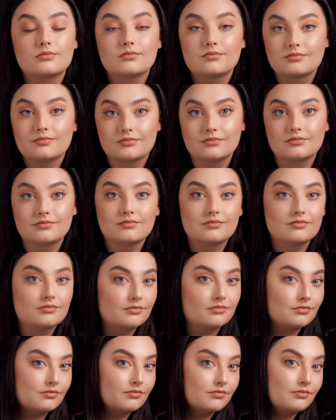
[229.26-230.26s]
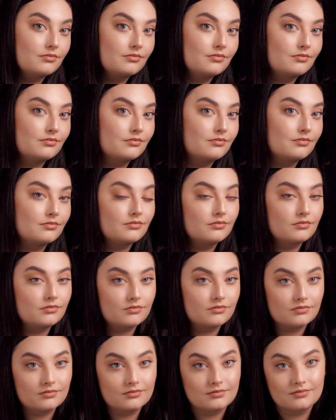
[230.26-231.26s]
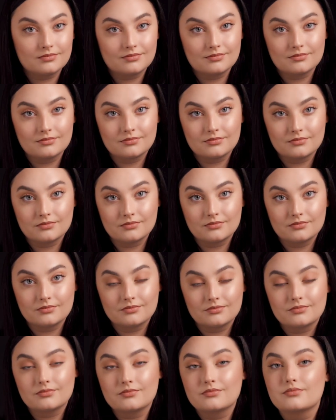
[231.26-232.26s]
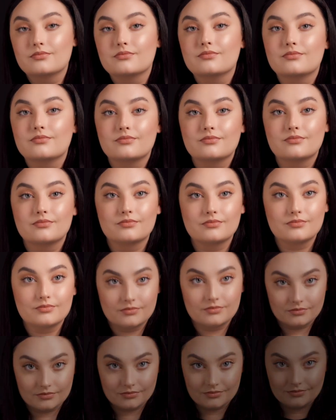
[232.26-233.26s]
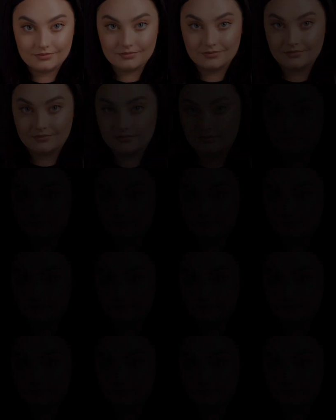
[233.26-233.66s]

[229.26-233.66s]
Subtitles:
(no one is talking)